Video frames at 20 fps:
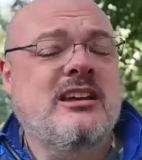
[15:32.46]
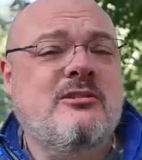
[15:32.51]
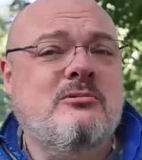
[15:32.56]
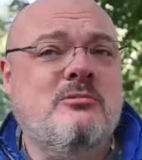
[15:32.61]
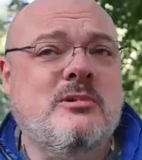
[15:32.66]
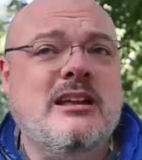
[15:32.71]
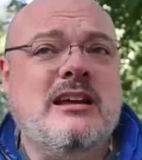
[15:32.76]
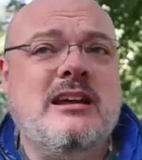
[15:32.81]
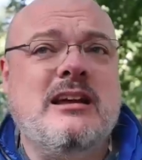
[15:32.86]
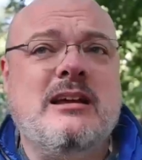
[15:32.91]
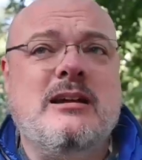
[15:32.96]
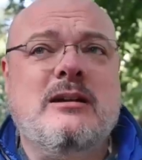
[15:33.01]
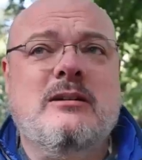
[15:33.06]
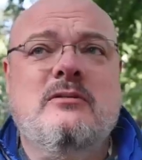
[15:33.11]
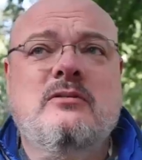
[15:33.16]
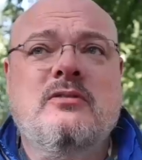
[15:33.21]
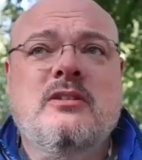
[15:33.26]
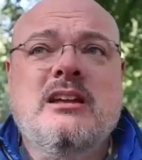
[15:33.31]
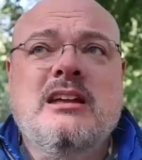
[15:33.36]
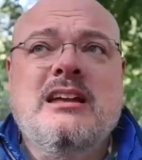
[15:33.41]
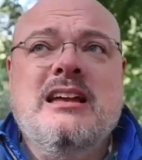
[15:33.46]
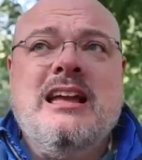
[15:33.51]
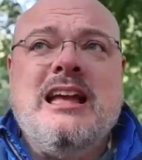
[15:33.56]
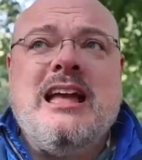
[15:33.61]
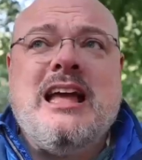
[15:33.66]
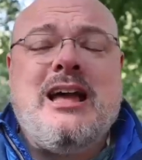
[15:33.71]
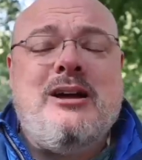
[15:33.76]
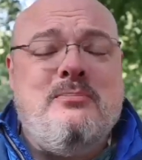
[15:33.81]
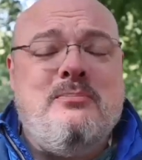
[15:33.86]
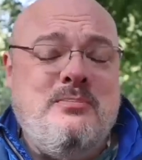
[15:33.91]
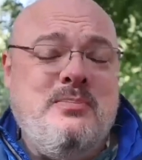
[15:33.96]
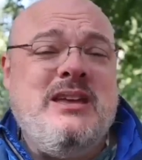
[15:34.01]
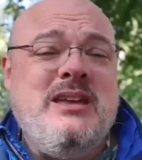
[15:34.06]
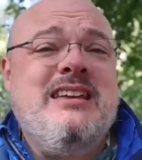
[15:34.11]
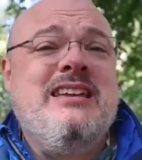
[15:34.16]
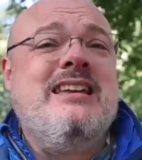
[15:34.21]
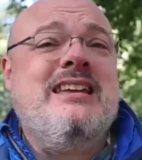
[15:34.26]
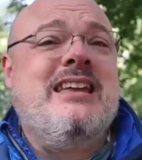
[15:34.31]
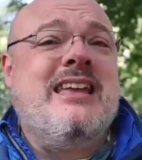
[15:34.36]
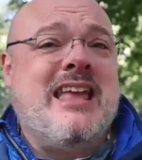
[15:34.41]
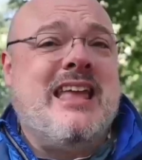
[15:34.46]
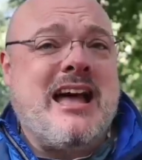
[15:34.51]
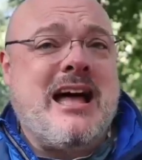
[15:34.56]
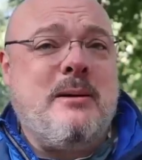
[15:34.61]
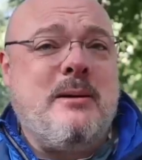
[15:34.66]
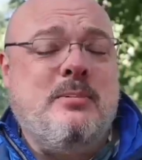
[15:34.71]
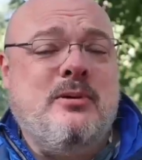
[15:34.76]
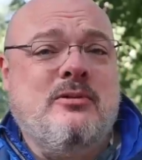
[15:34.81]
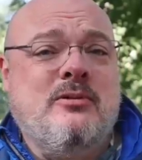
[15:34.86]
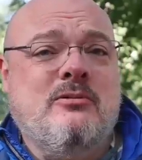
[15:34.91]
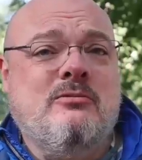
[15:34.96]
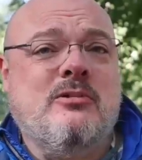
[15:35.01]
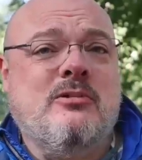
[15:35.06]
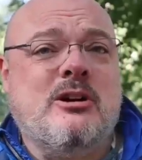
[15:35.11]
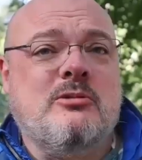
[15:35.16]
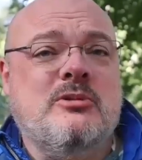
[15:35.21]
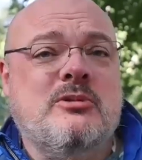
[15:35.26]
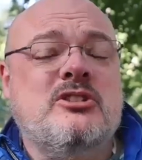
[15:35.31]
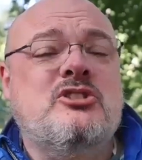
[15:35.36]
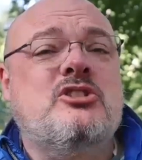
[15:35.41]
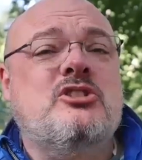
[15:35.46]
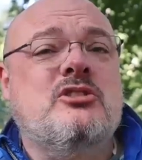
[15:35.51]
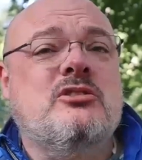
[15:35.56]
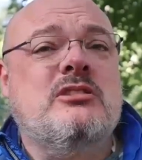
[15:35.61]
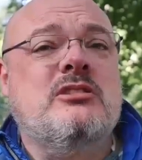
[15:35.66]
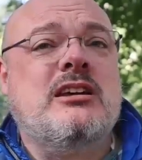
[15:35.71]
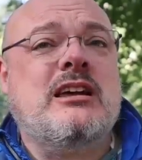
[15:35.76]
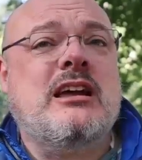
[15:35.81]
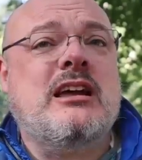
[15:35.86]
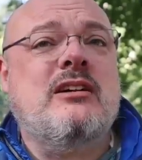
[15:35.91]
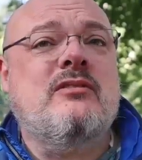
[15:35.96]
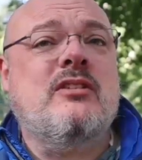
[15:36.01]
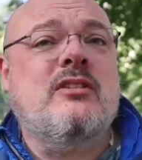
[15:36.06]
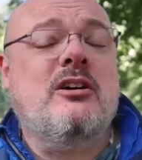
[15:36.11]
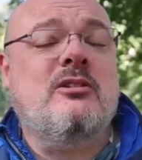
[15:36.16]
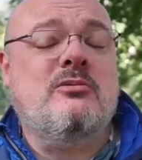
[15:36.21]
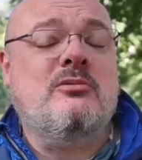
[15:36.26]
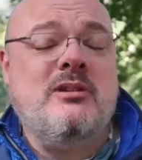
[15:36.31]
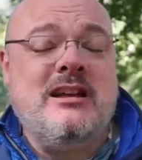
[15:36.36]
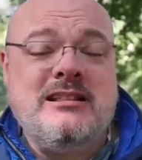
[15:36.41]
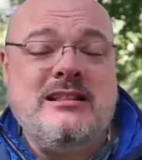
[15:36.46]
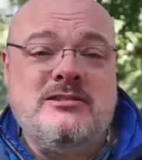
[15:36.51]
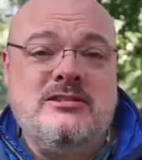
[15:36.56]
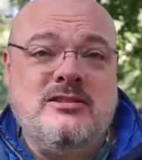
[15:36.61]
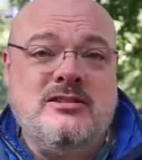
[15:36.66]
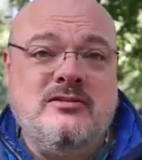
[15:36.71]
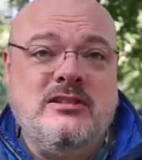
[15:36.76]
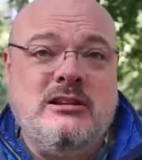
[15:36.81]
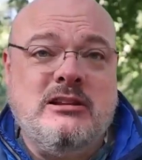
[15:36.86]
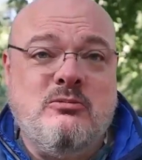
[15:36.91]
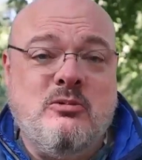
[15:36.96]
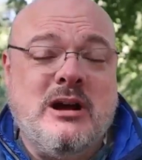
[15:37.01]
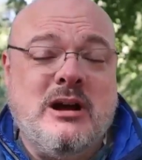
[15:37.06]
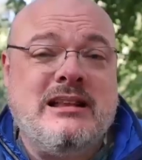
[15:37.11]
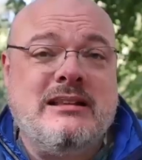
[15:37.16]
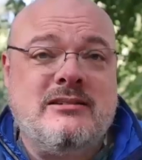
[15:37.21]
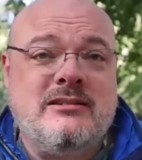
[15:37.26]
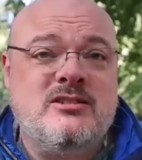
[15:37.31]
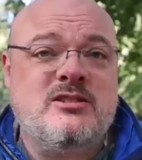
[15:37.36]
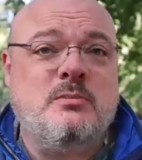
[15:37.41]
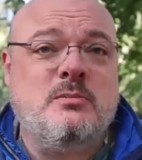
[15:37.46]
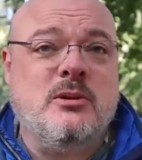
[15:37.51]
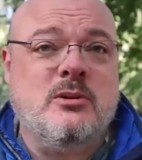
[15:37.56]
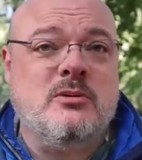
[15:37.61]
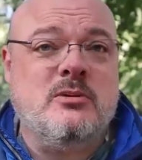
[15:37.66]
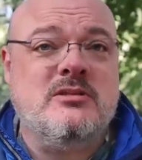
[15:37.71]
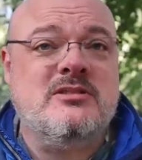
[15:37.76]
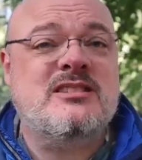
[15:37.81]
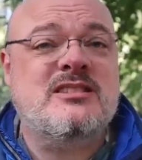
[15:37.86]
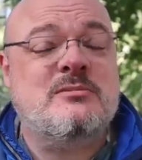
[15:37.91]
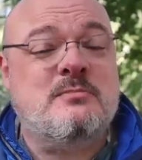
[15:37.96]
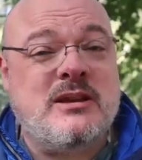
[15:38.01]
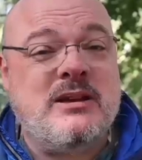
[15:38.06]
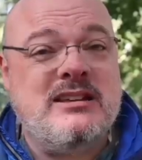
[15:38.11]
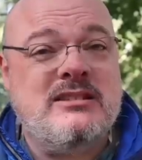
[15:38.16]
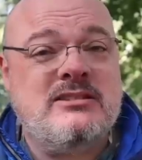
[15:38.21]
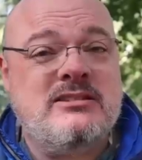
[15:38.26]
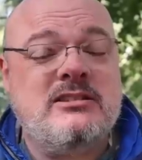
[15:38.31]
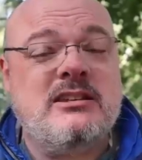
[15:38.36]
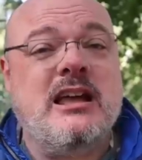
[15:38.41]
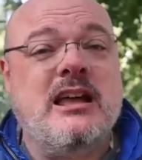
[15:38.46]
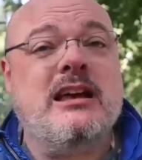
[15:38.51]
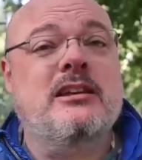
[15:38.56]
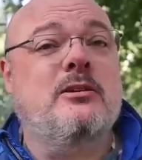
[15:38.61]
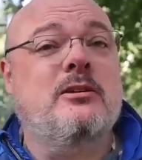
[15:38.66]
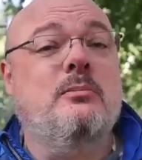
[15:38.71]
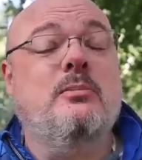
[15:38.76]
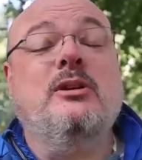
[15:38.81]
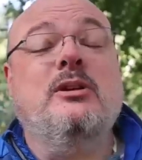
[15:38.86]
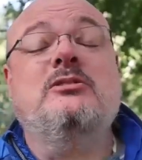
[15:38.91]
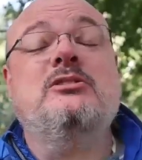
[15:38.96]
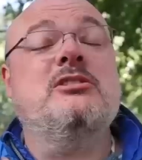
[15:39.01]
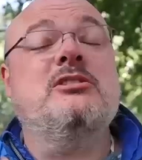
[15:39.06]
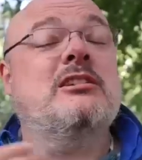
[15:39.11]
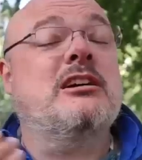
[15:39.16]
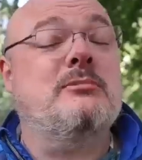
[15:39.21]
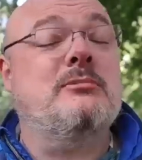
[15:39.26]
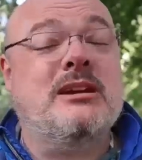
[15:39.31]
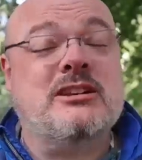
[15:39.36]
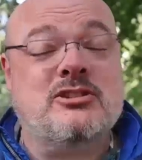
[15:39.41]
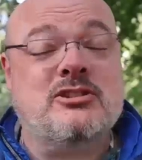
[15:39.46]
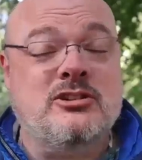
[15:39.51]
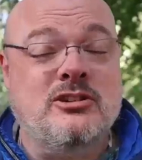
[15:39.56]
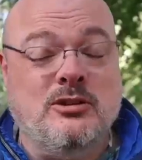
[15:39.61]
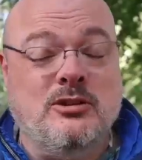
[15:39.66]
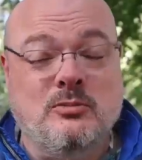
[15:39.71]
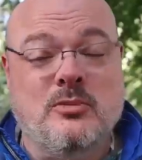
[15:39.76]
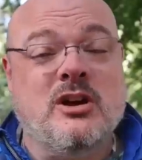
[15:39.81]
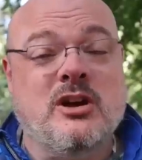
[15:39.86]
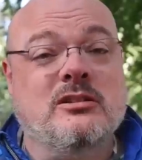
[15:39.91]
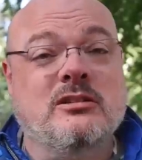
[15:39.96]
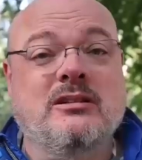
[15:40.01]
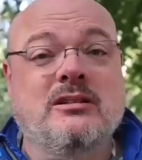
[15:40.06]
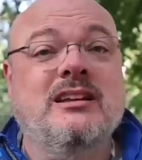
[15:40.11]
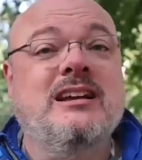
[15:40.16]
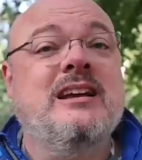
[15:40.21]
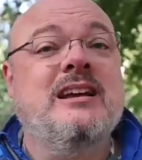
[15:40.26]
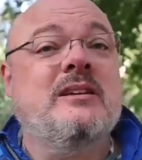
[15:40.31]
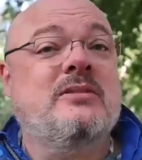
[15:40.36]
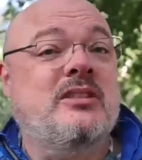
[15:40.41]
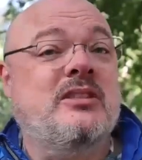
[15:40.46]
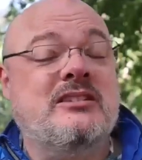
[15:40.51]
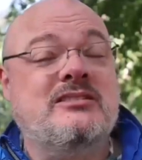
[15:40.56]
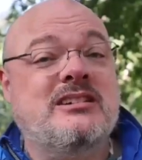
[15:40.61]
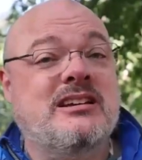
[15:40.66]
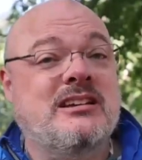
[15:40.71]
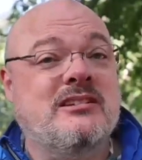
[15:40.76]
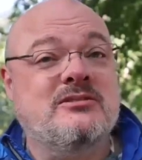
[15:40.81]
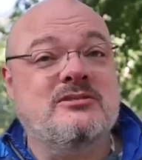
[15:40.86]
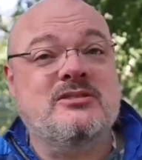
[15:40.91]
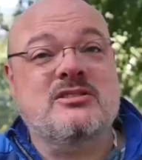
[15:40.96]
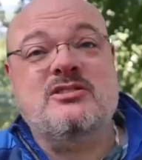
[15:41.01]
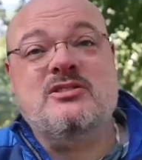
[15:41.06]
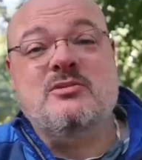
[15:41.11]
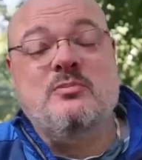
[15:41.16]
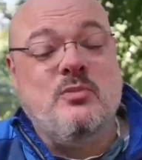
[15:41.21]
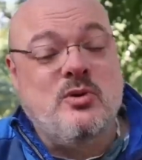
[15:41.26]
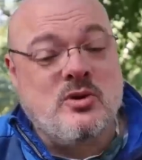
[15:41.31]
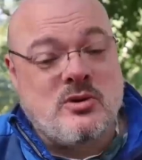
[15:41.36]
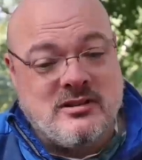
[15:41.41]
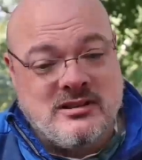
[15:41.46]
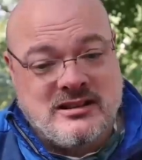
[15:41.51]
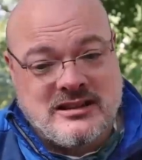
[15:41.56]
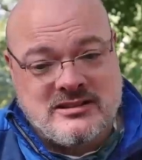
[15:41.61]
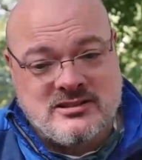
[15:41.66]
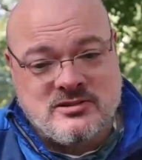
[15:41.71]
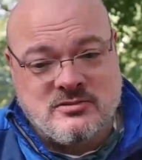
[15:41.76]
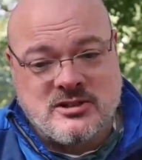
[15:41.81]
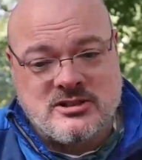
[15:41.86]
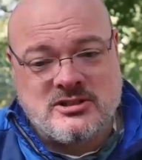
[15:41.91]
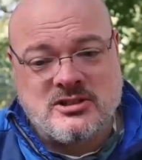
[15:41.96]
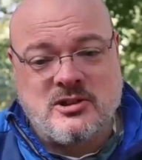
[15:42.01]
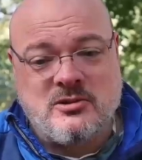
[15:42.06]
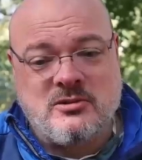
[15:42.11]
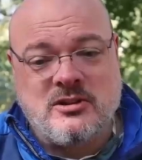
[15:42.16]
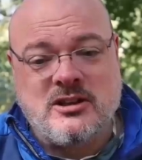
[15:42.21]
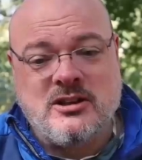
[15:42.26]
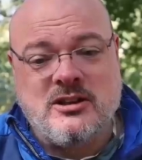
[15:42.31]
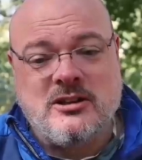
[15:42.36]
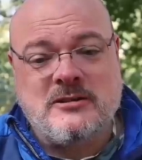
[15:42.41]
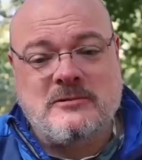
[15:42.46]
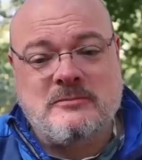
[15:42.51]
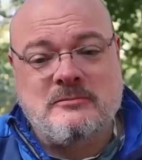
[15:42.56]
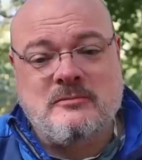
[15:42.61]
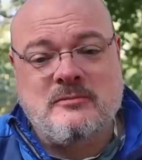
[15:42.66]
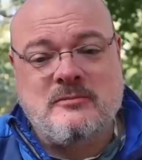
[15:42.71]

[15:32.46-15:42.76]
We have a big gap where we should have a relatively well-explored space and a multi-dimensional model that tells us more or less what's going on.